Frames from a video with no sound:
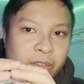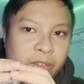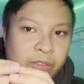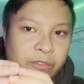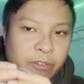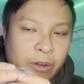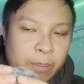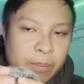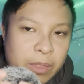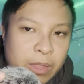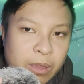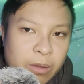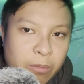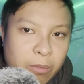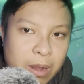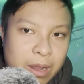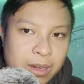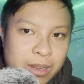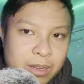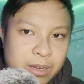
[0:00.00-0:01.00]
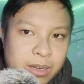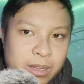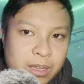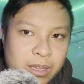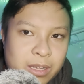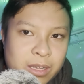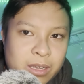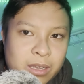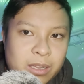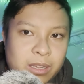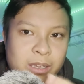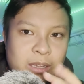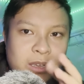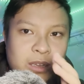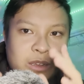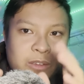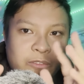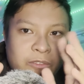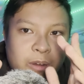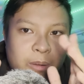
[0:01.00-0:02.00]
From the Reddit,
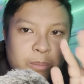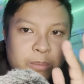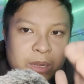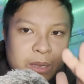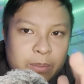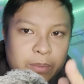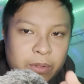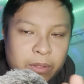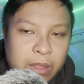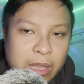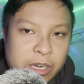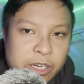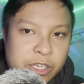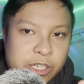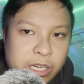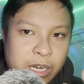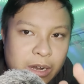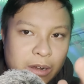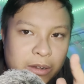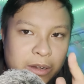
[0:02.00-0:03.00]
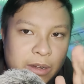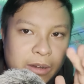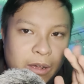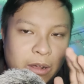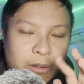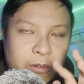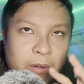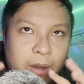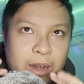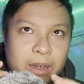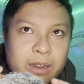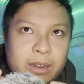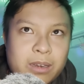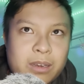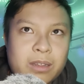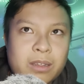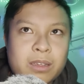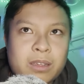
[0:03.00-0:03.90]
from people that shared it on Reddit.